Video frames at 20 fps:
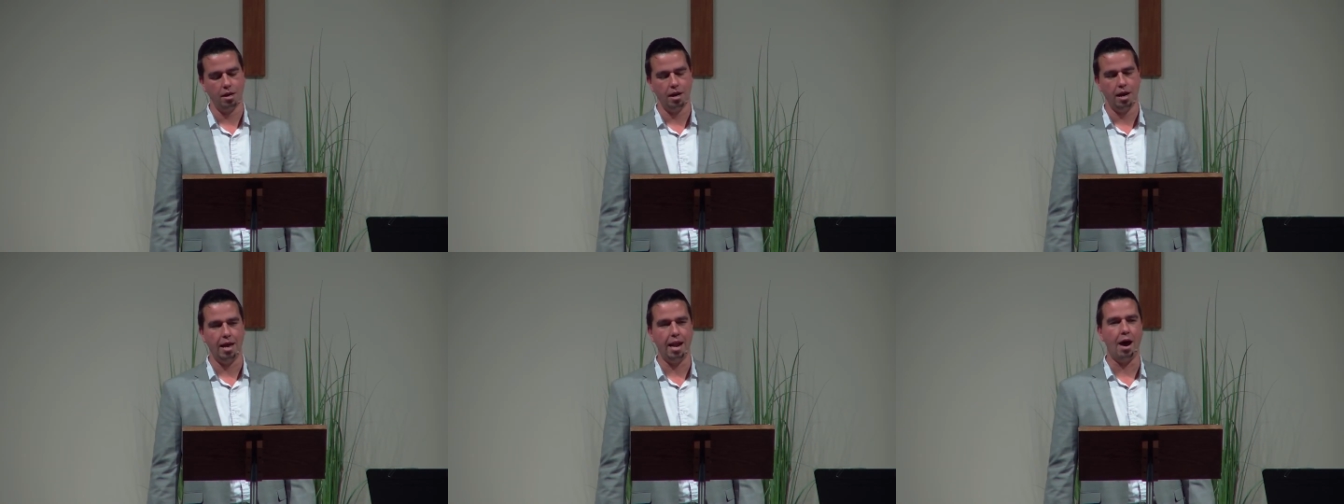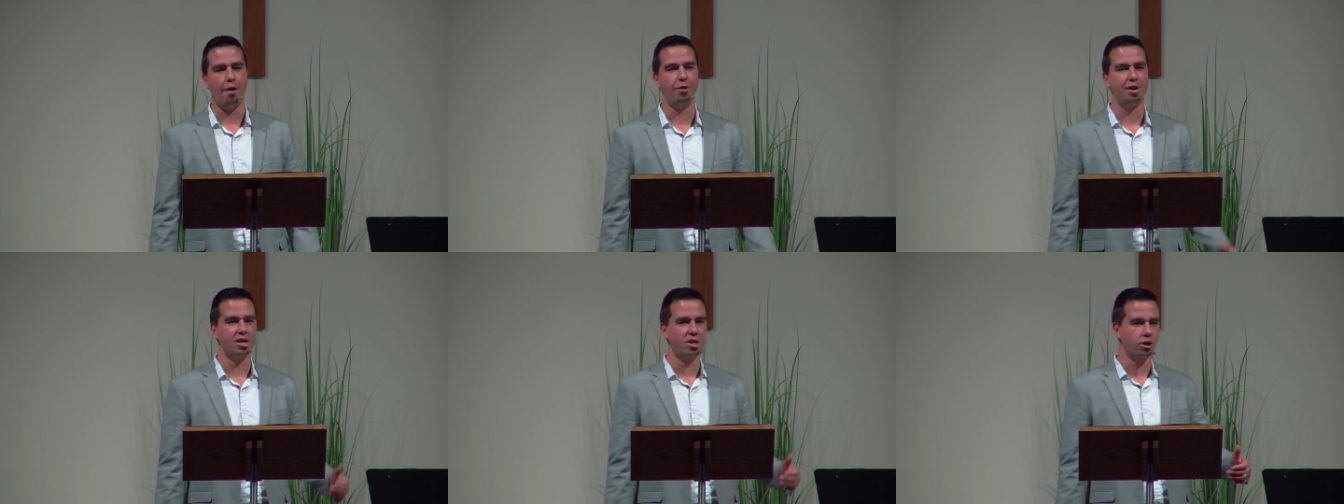And
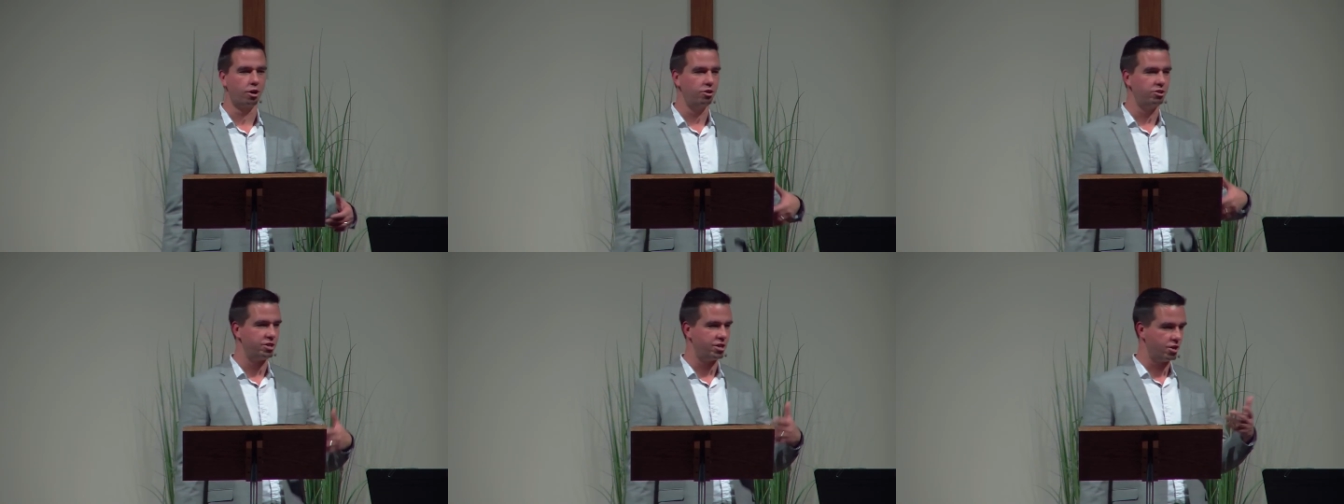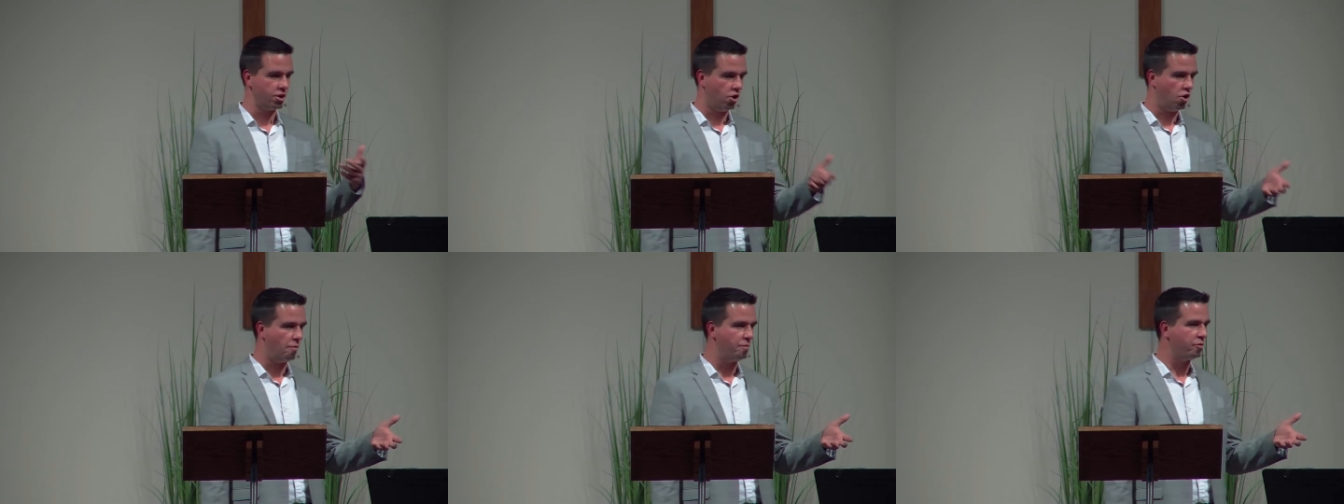I would encourage you to
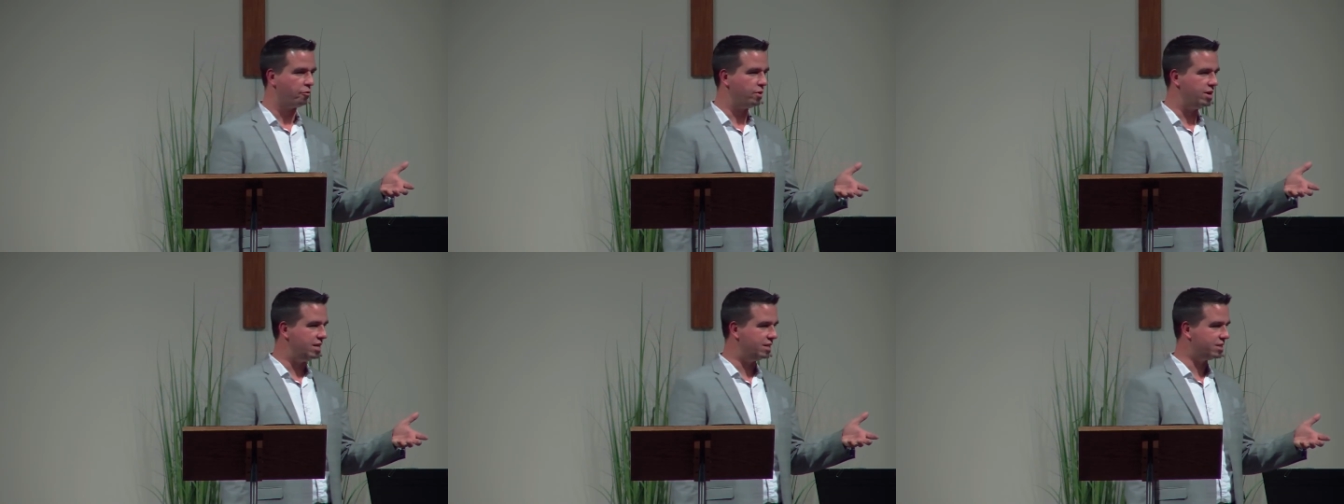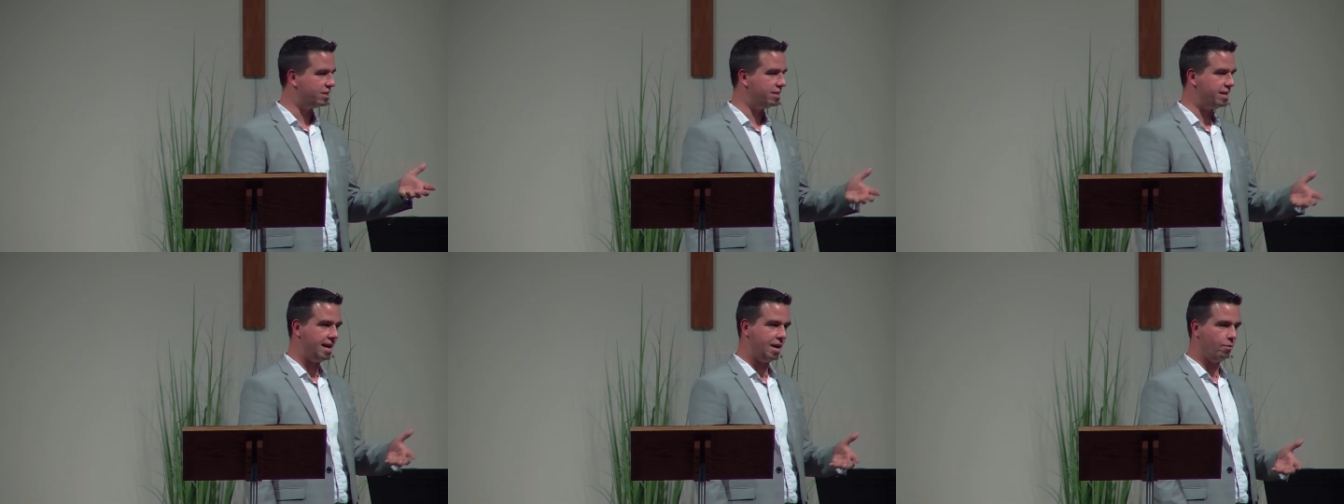go home and read it
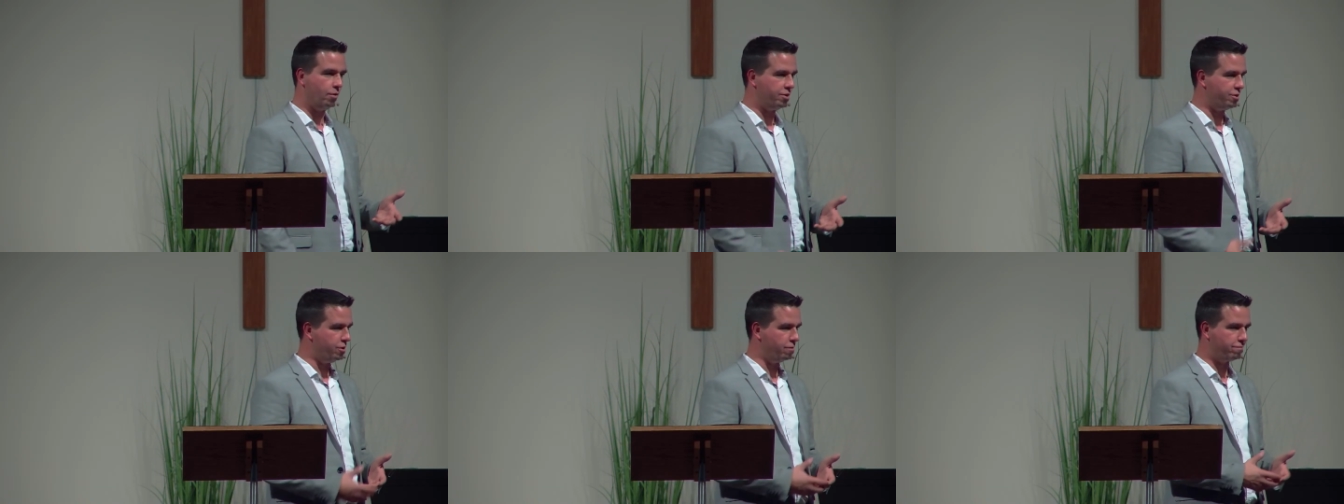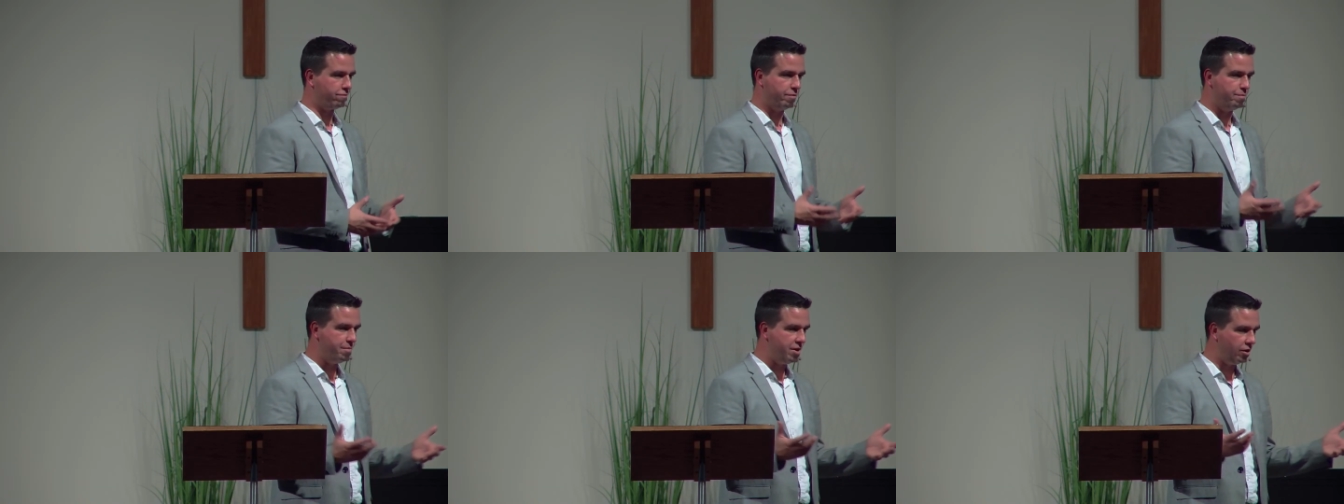today, whether you're
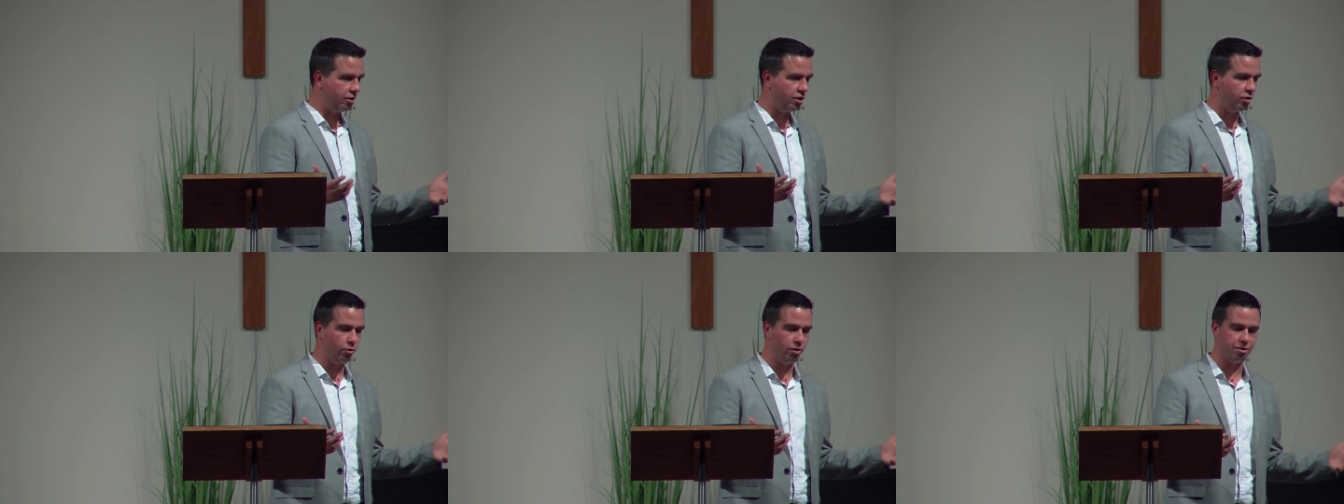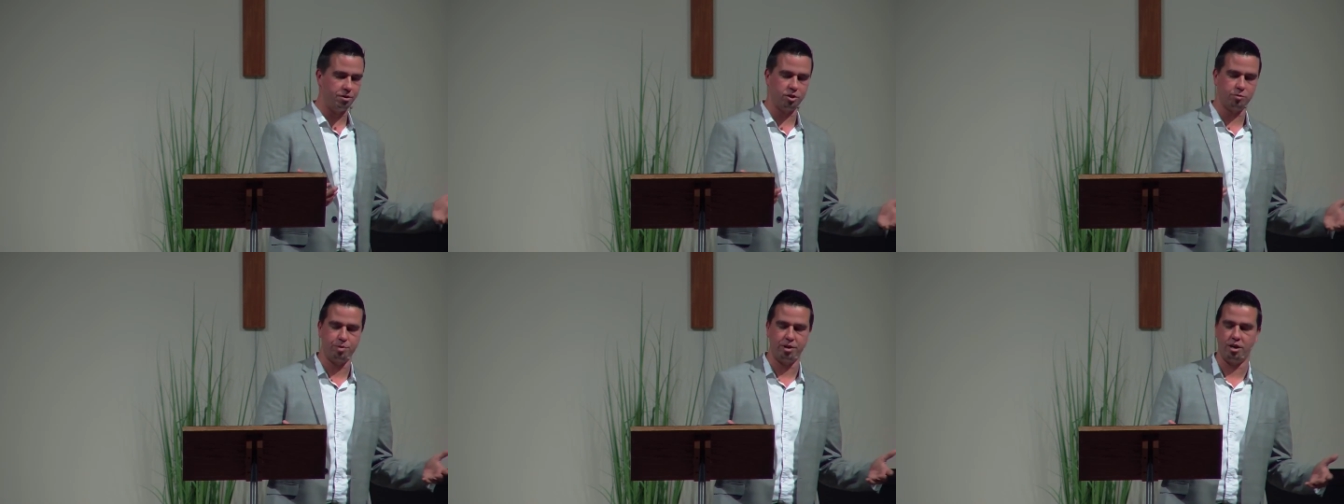familiar with
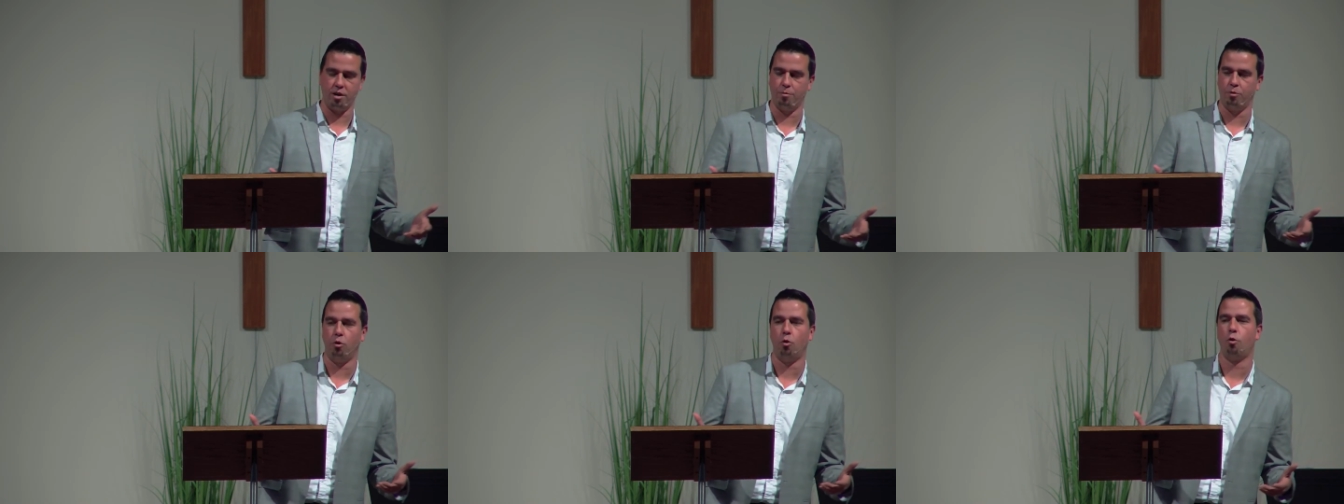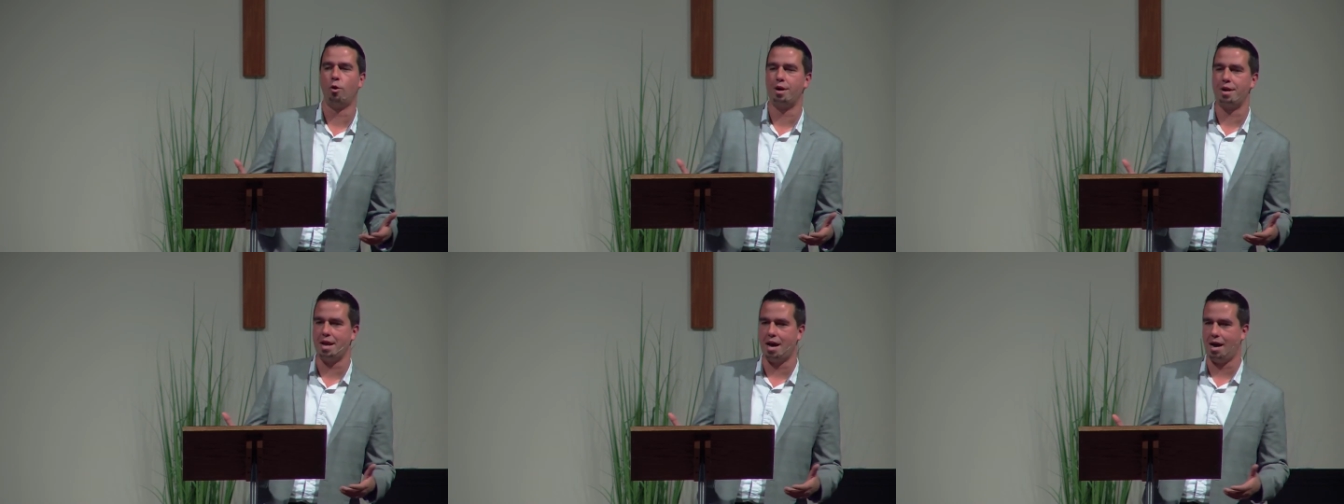this parable
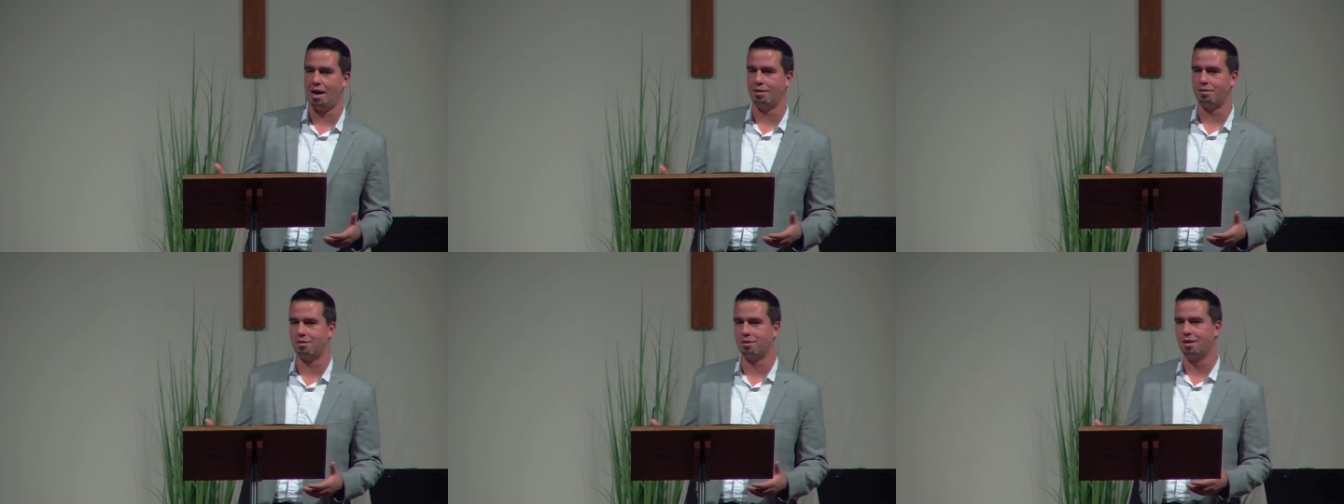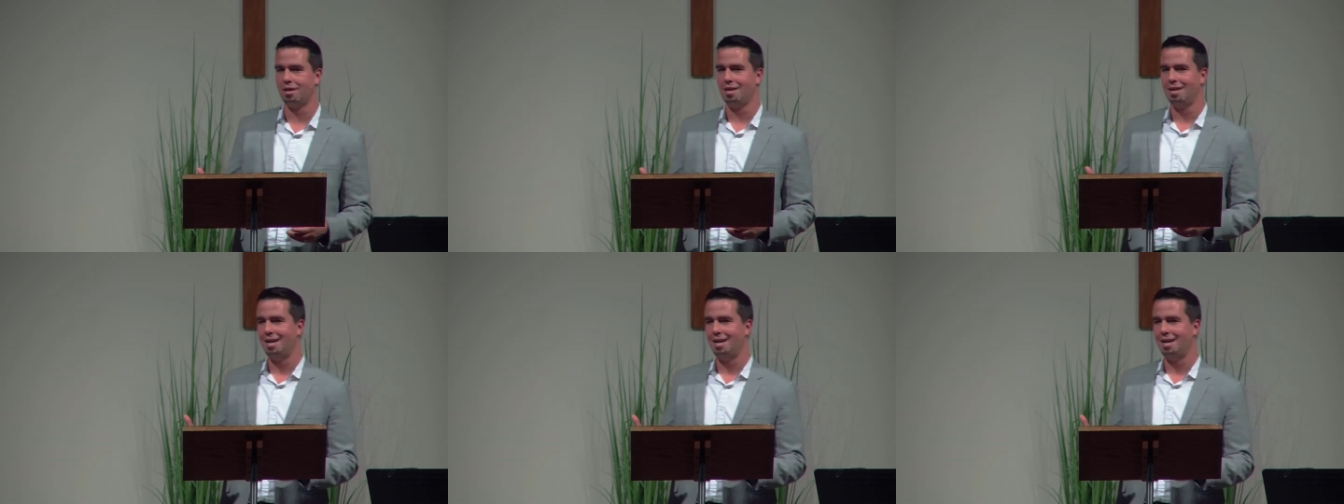or not,